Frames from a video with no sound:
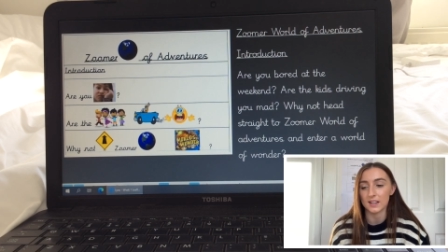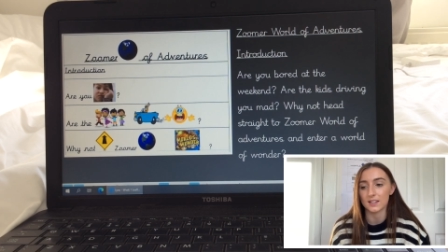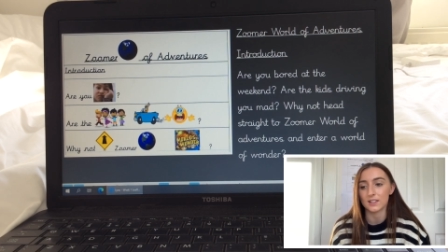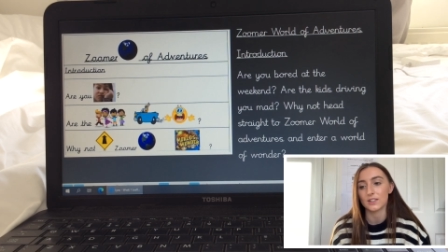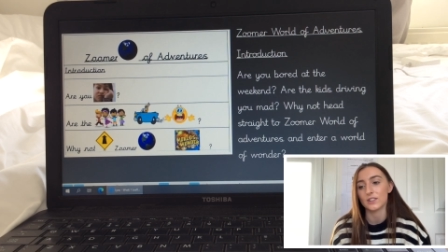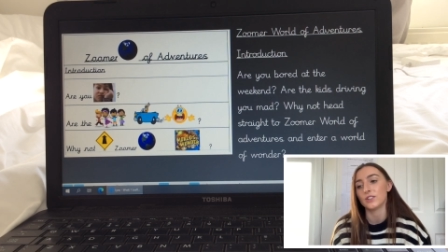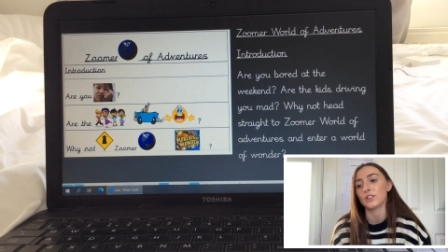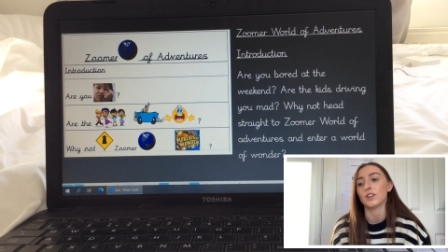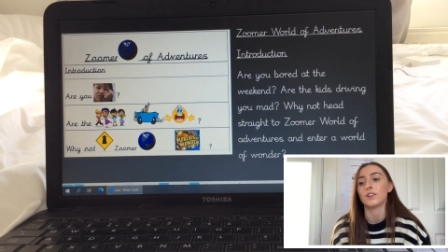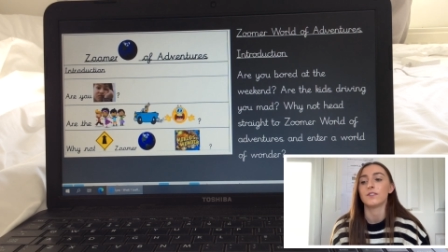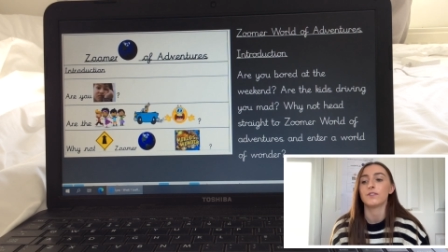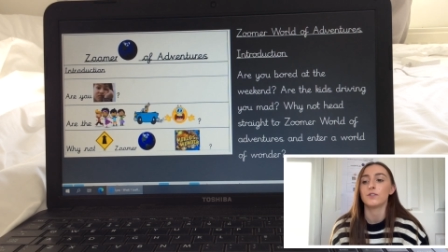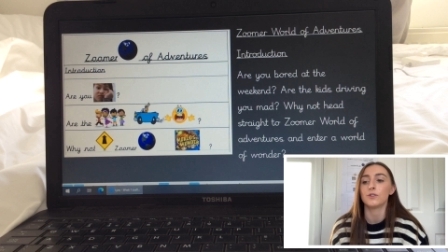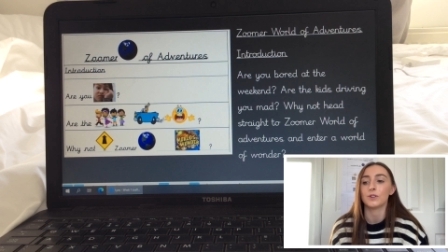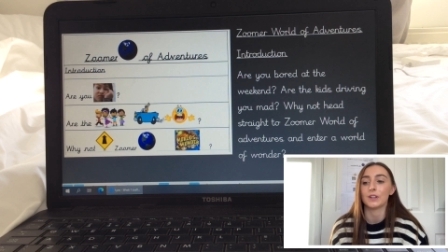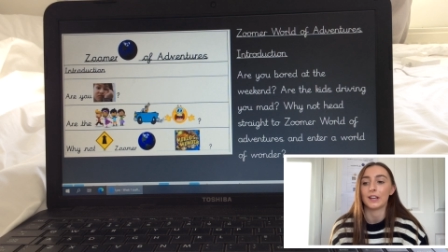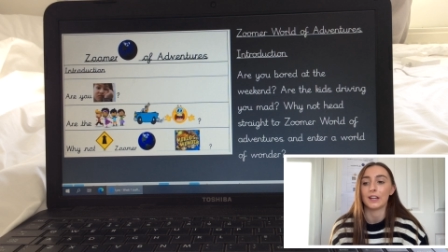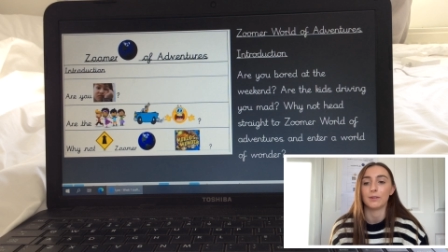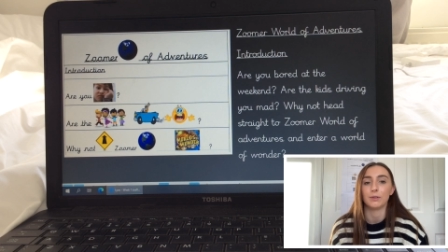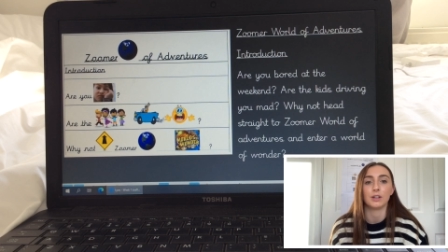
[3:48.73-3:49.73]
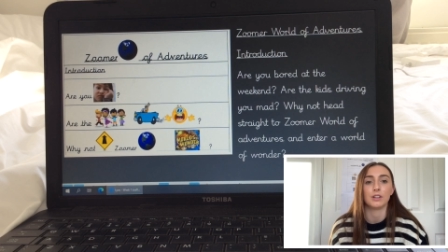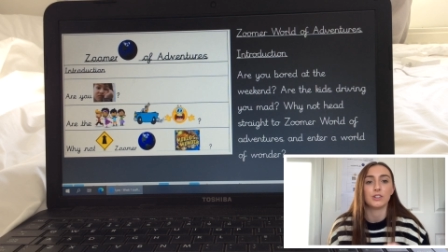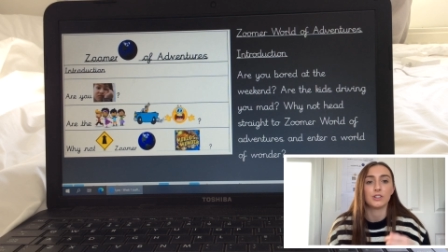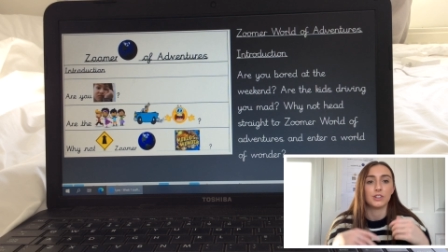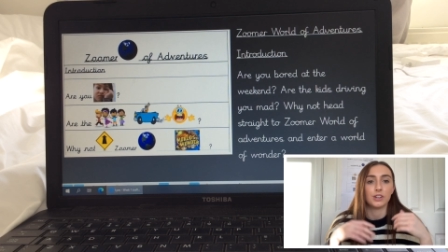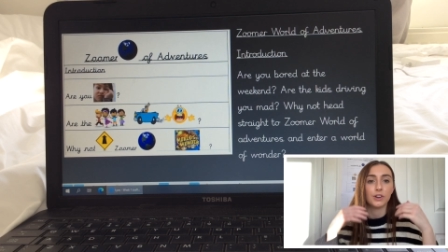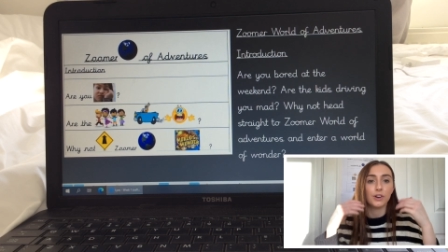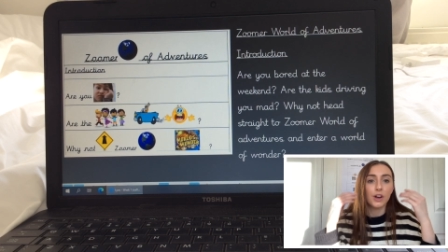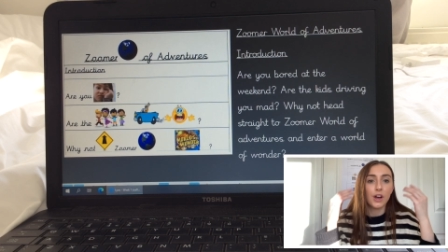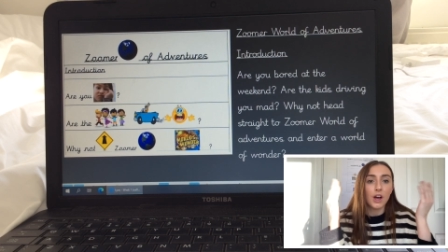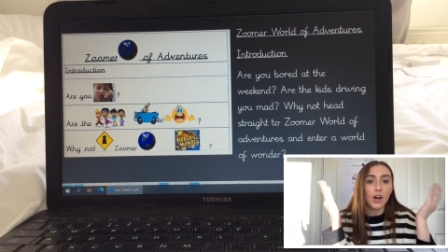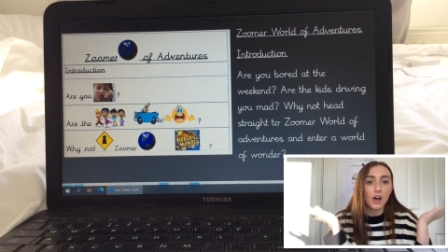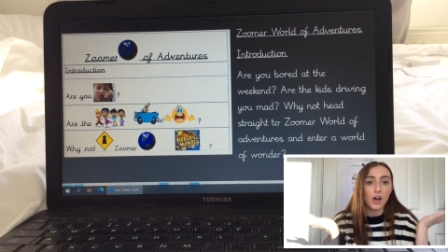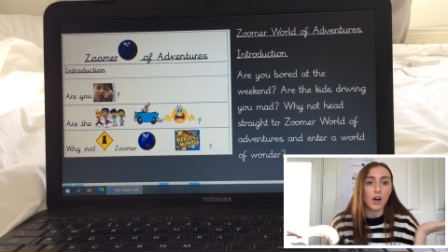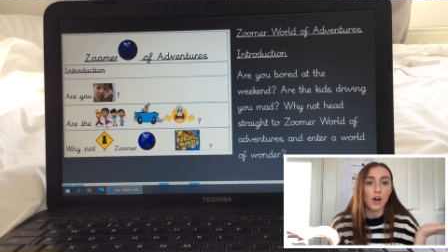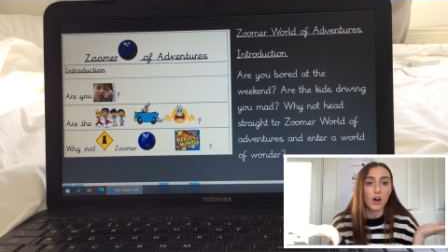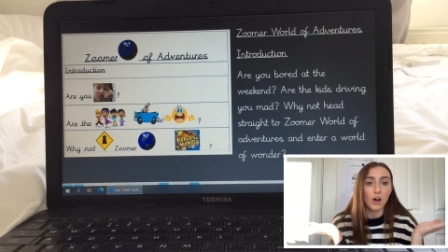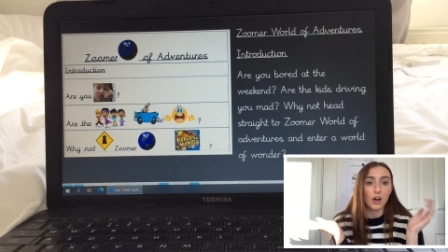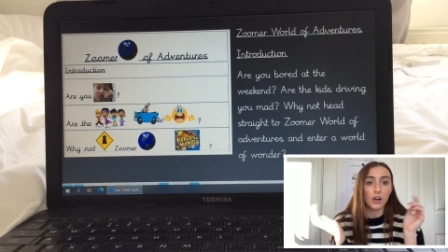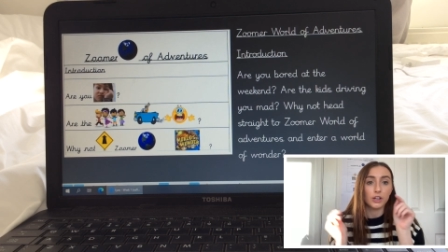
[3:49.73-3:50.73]
So for that, I'm going to do,
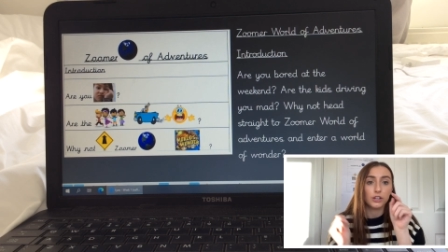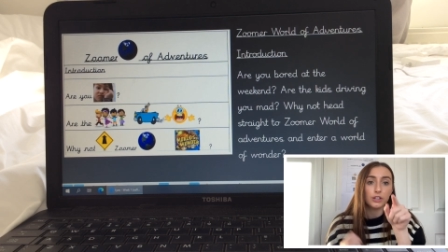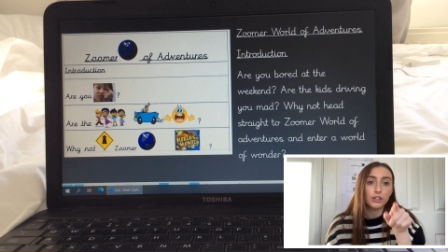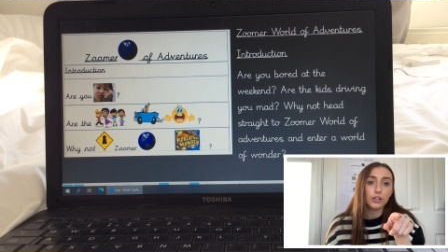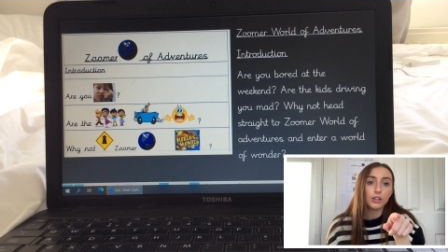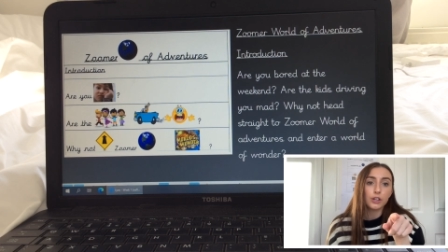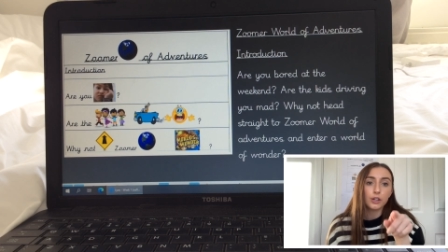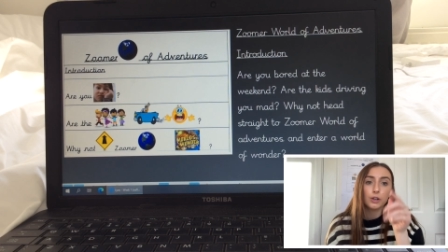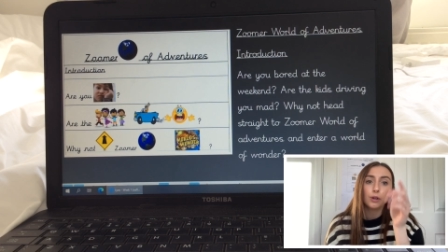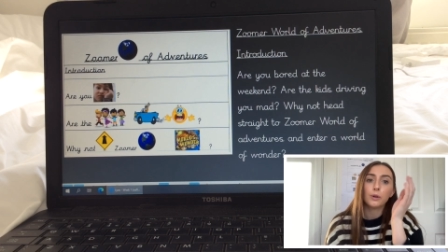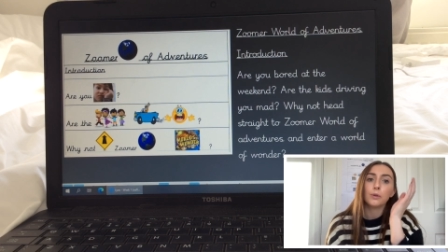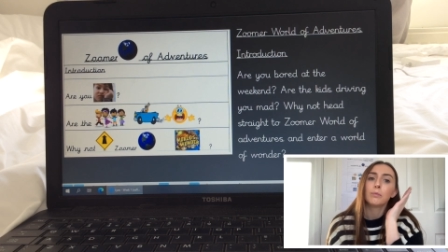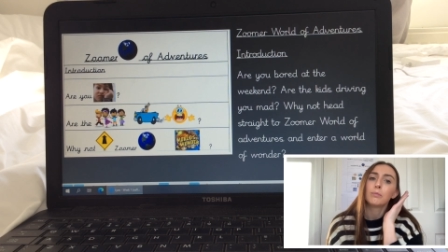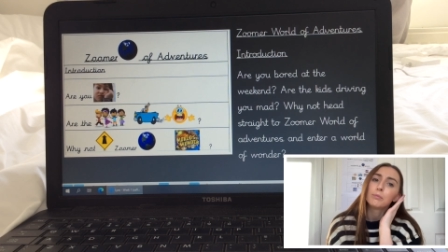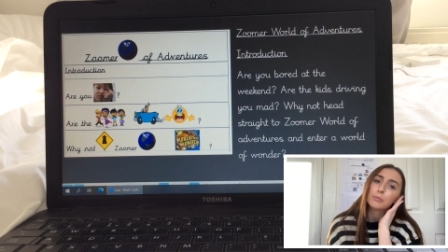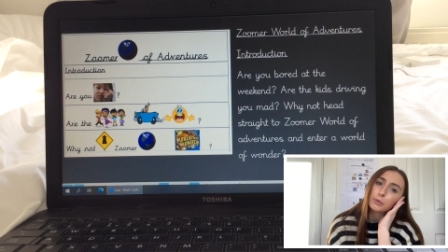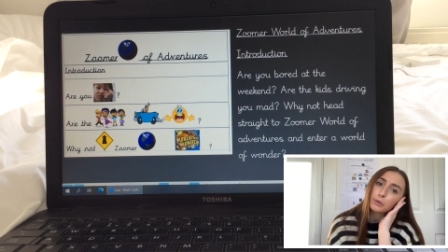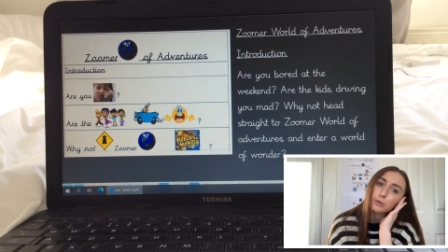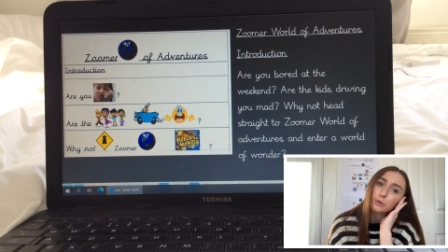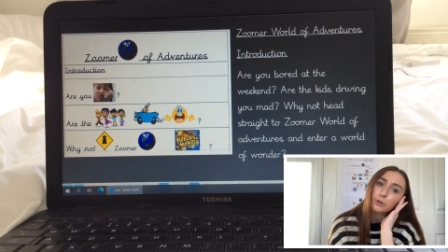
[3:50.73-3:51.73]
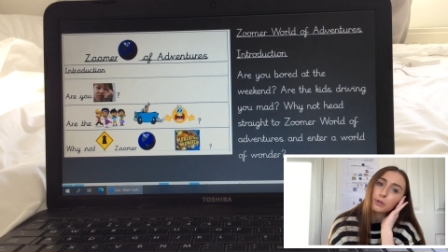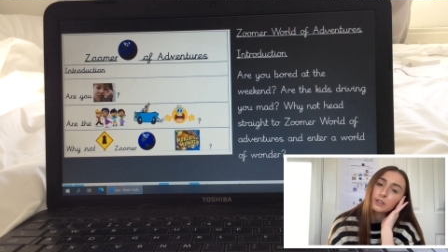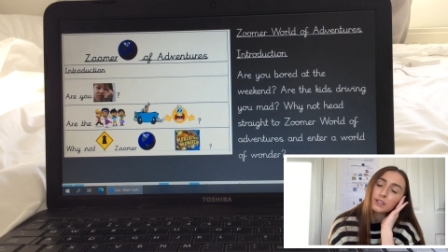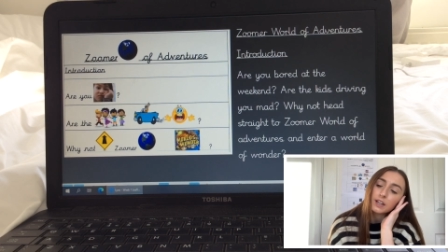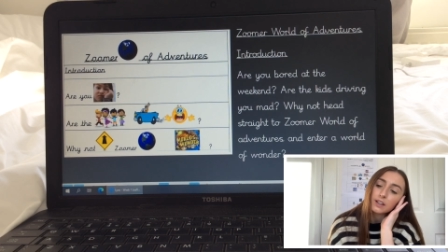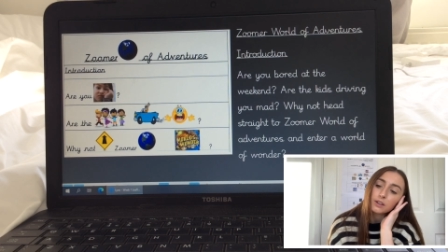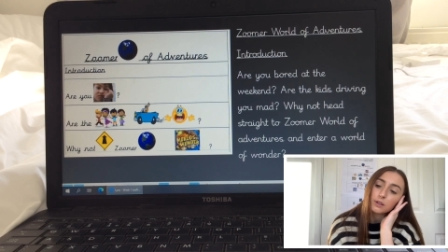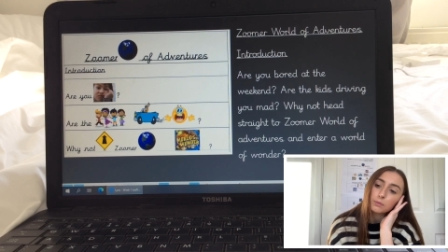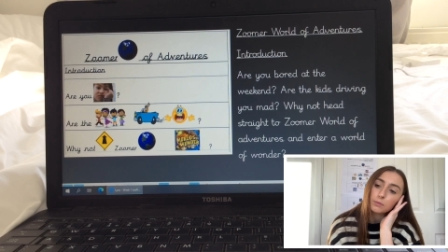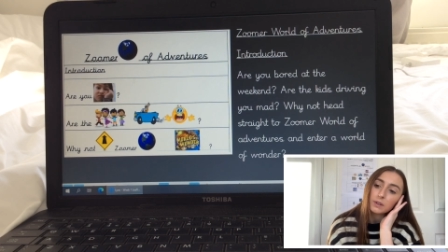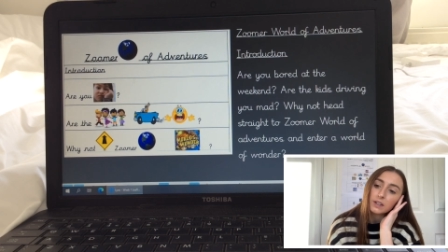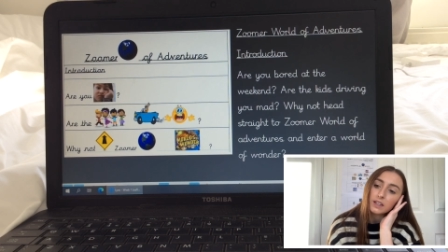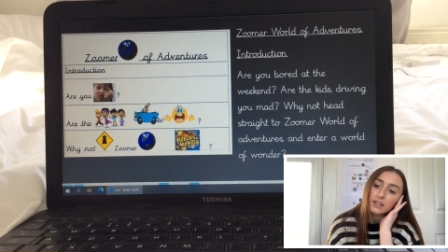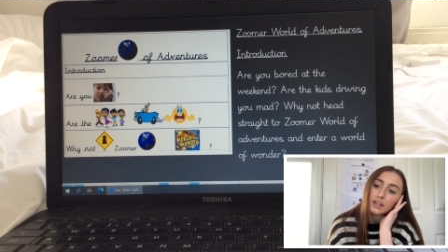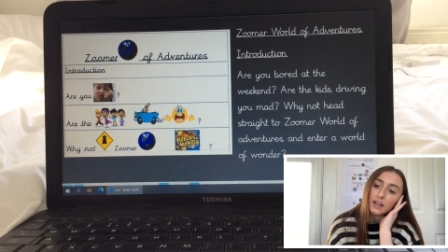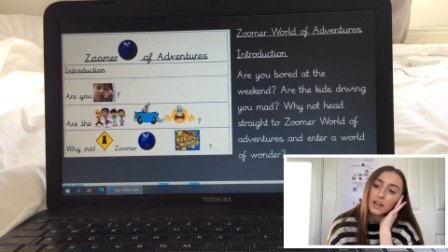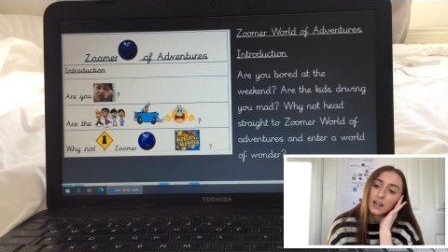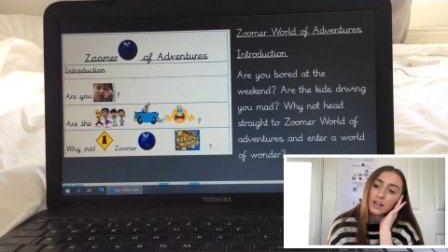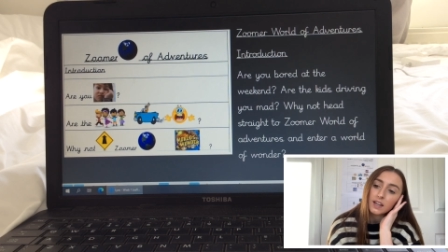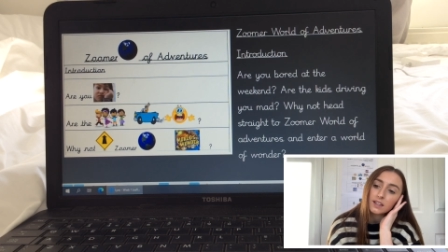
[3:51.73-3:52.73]
are you bored at the
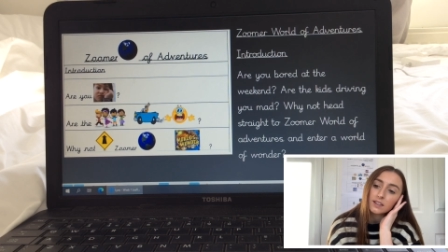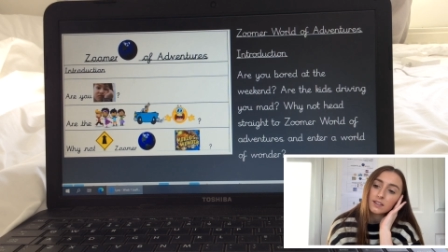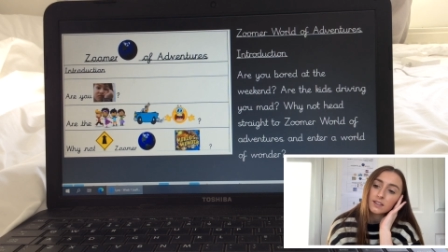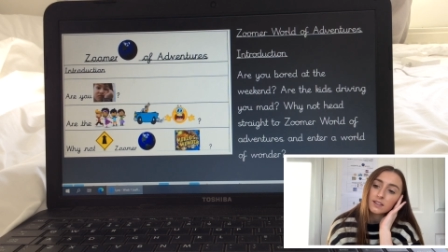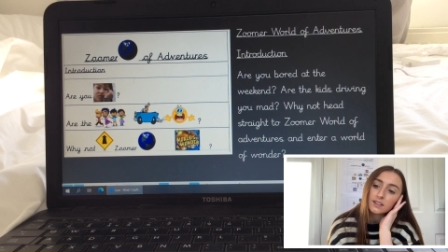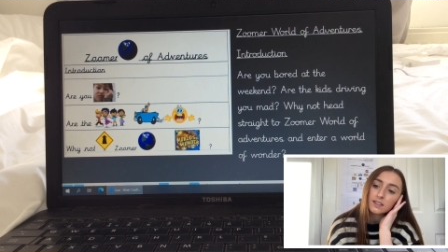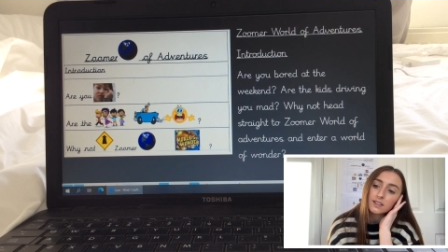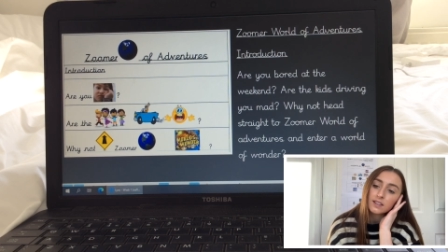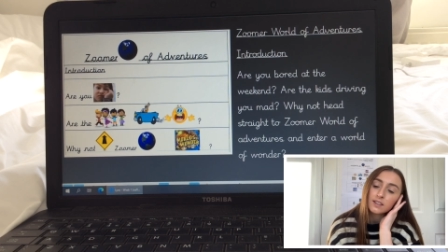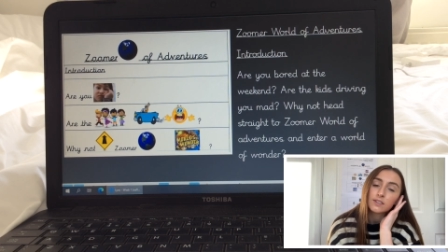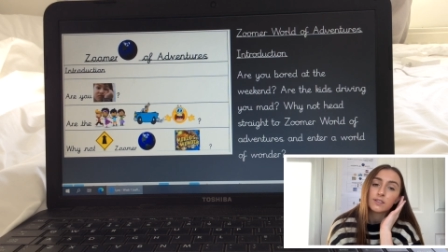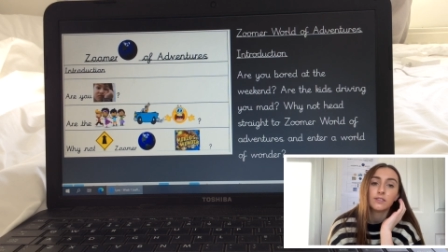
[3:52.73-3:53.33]
weekends?